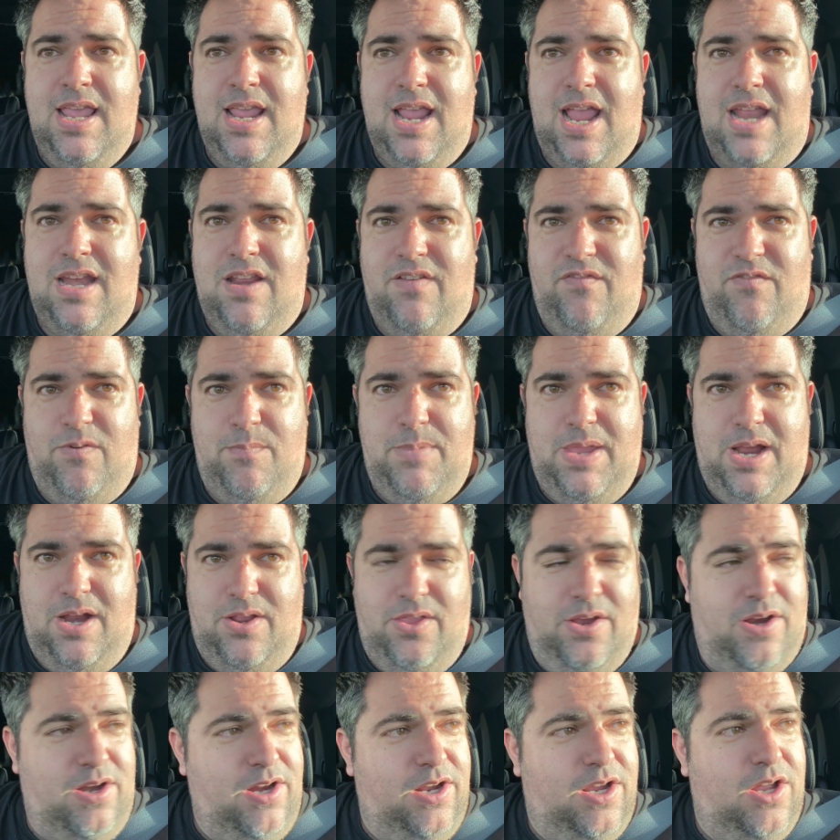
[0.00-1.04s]
And then from there,
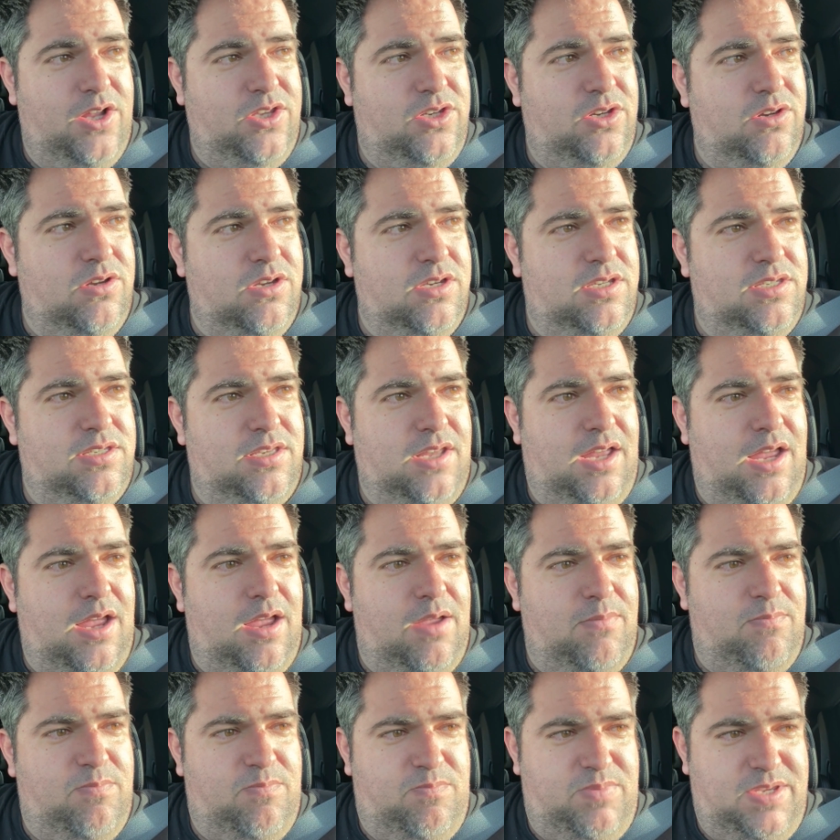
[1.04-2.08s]
they're going to go to
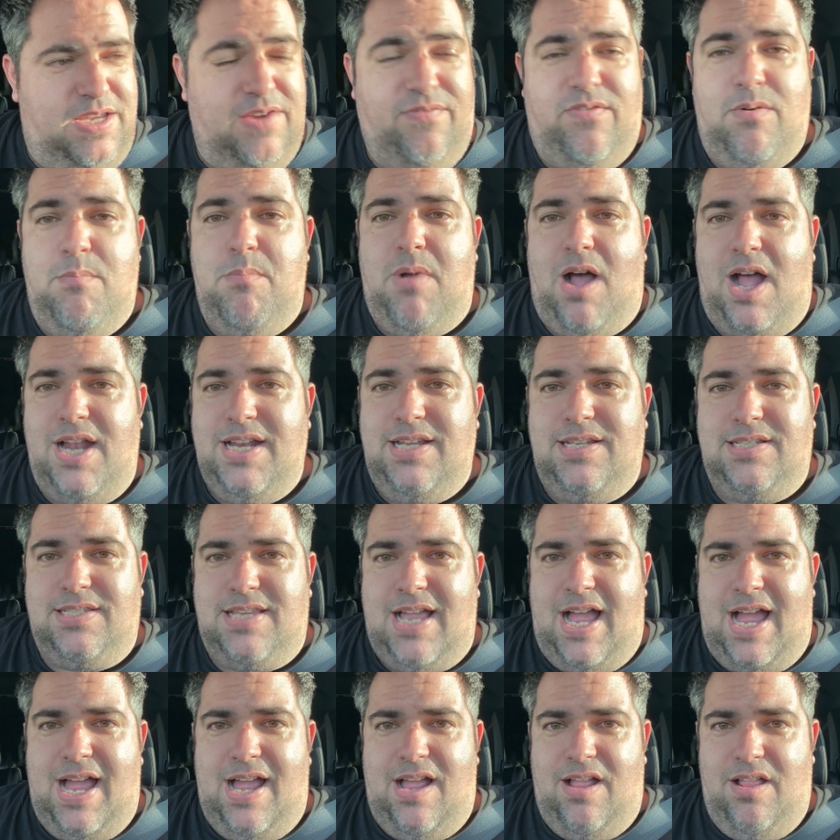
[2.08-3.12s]
a different body
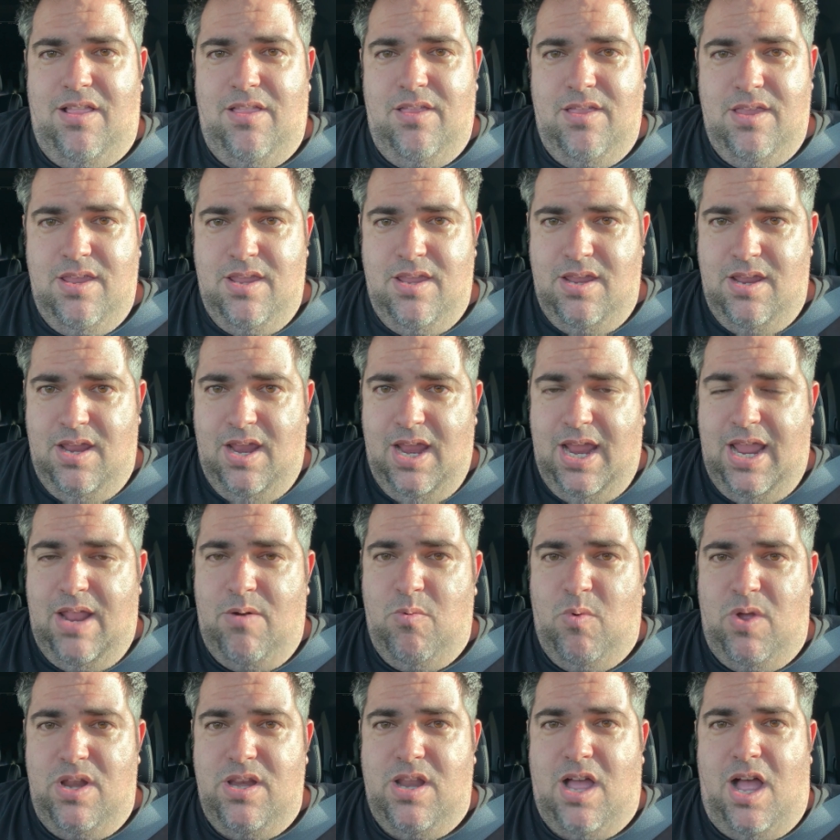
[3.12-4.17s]
style
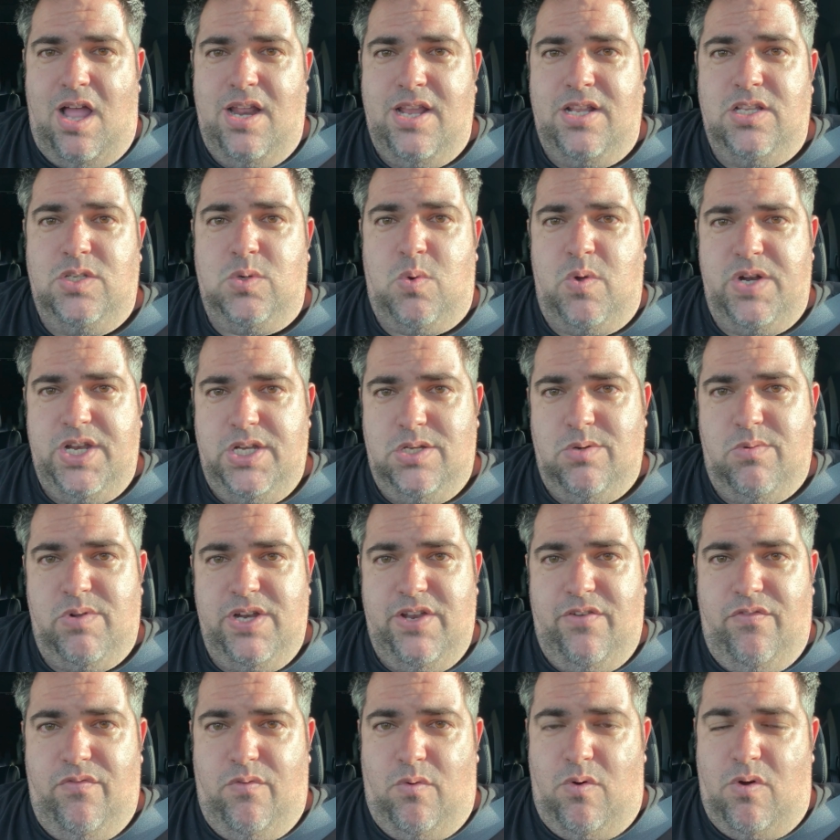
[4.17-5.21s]
and whatnot in
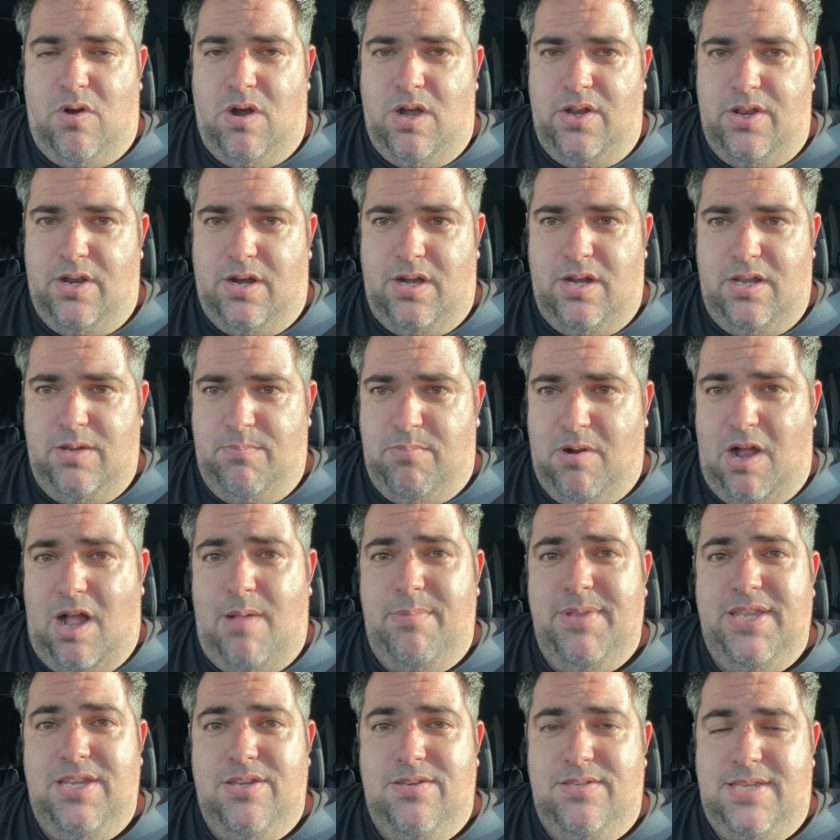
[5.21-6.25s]
2024. And they're going to
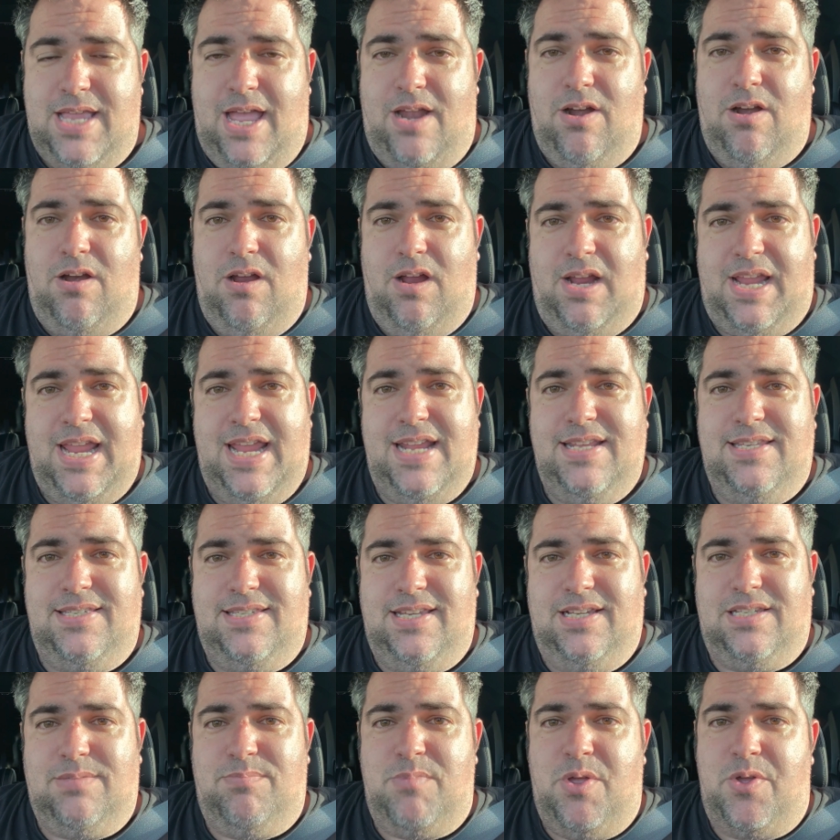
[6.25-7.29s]
probably use that Hurricane
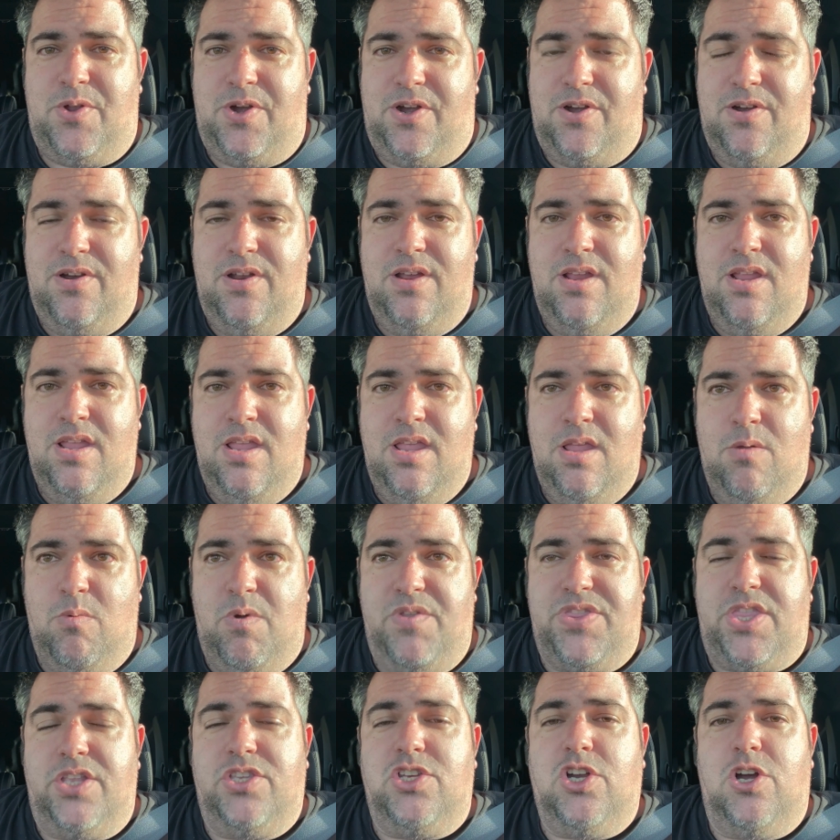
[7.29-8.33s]
6 motor
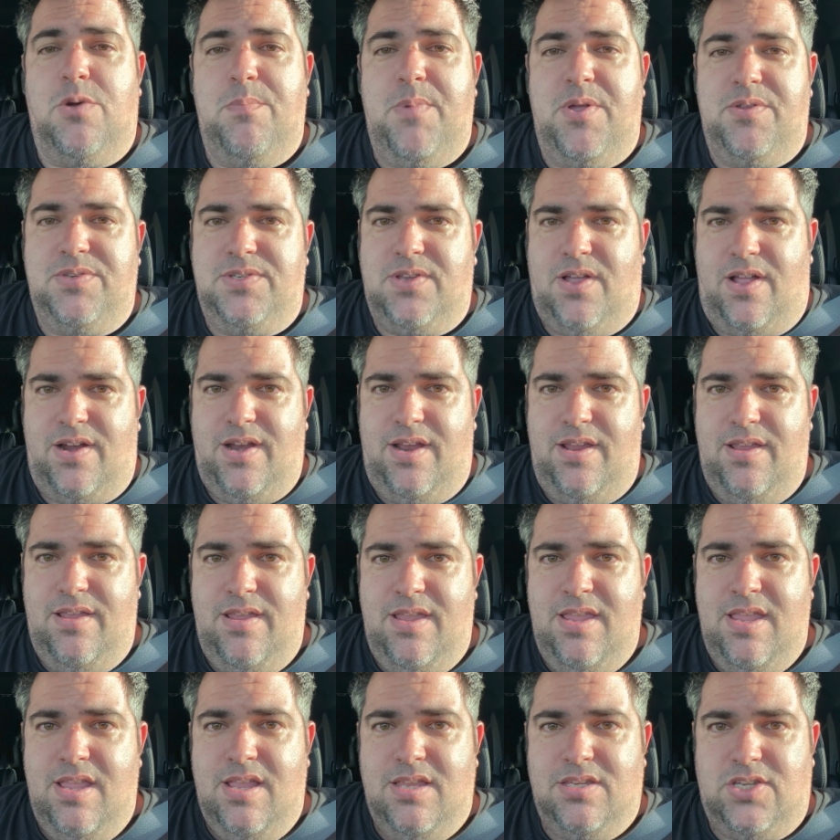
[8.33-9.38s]
with the turbos on it.
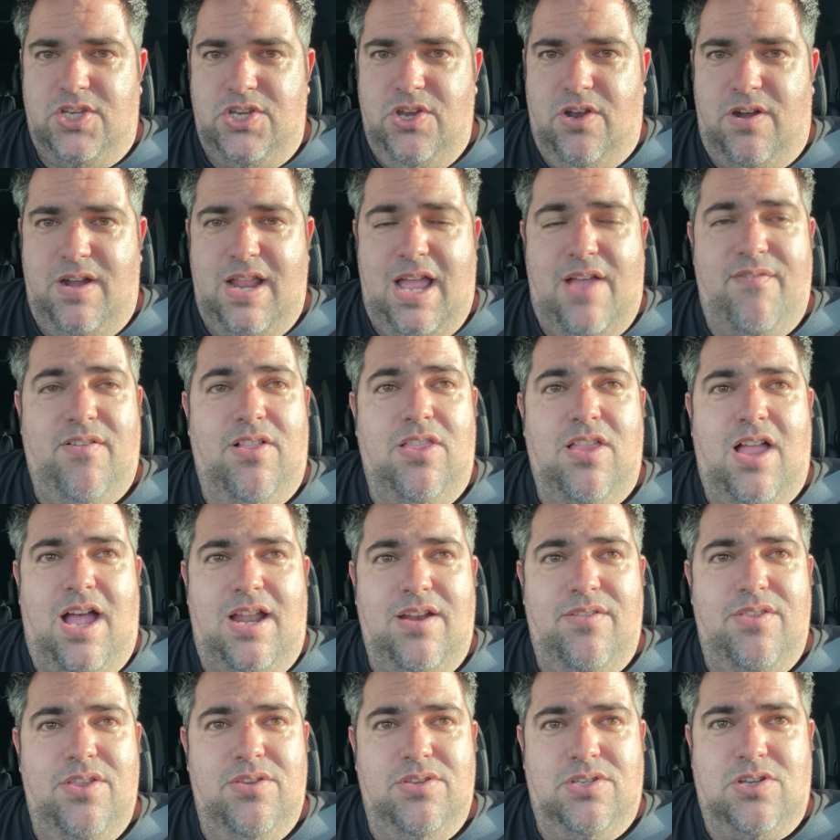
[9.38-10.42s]
So you're going to have a
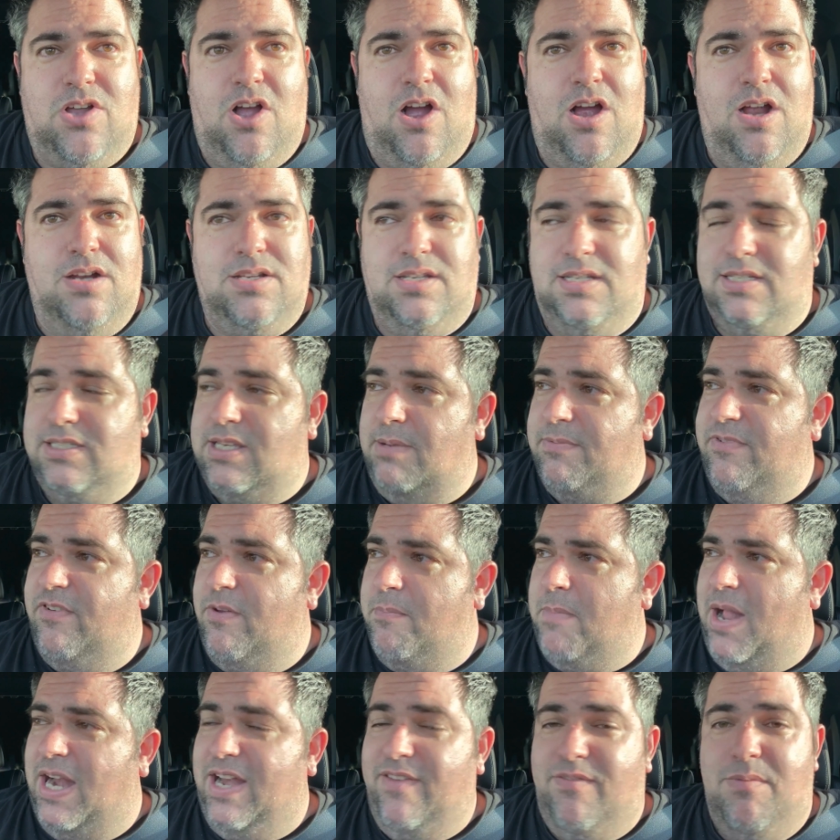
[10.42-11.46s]
lot of those cars, and some of
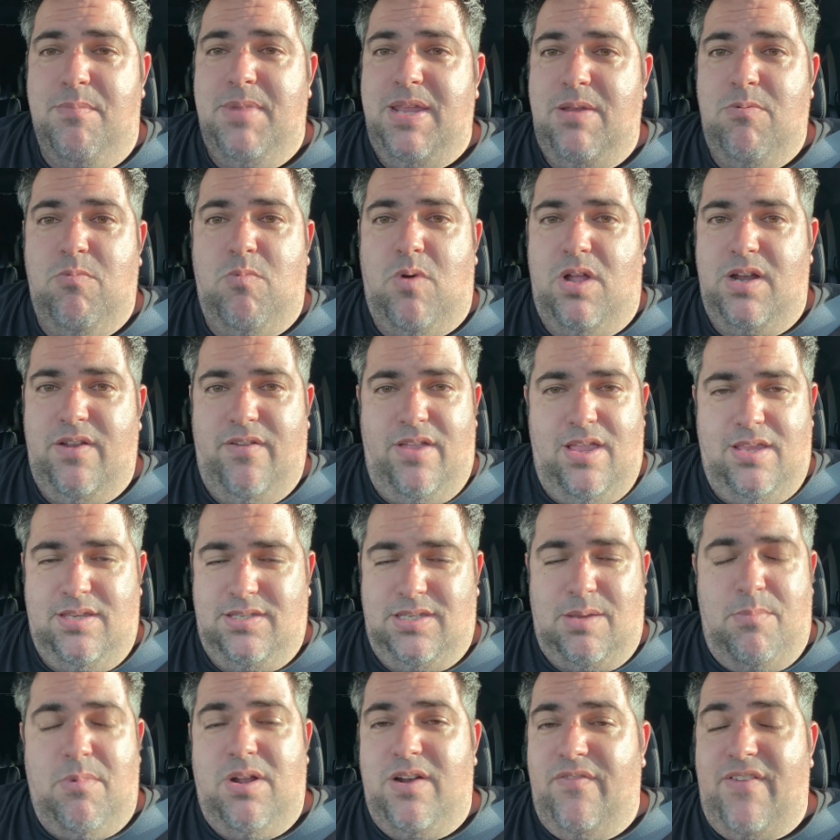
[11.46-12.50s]
them might even be
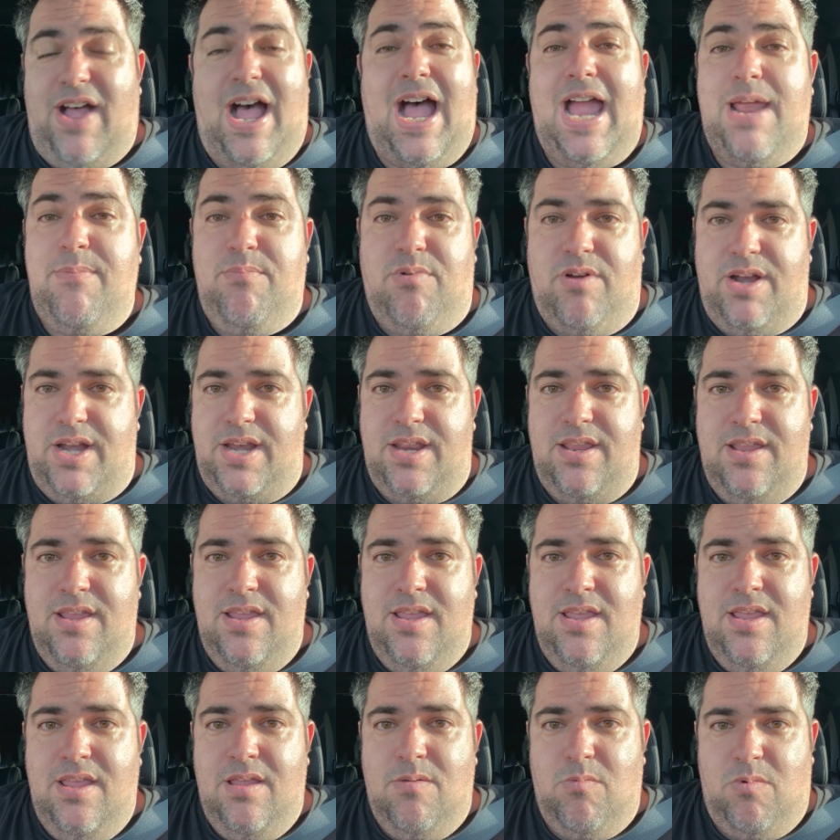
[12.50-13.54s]
somewhat of a hybrid,
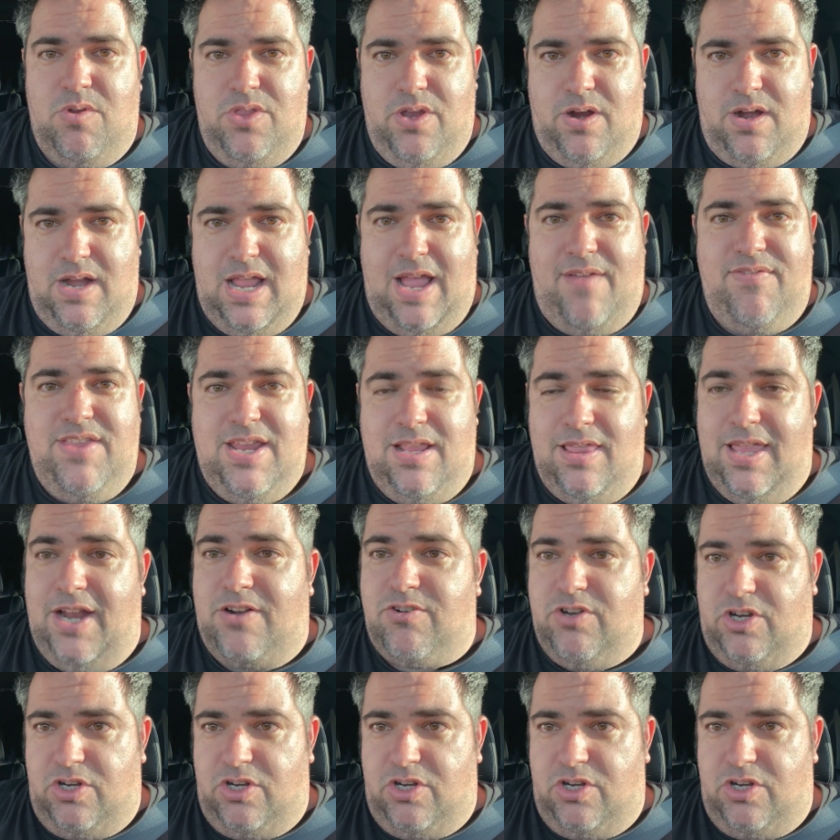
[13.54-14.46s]
where they're going to have the electric